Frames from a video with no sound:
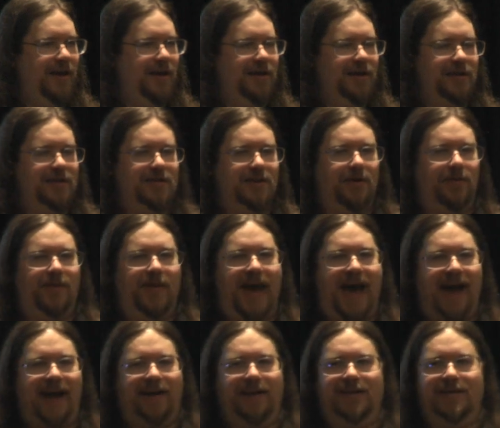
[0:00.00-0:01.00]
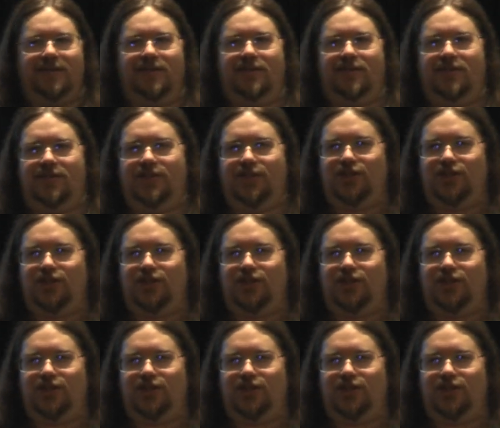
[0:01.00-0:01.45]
So that is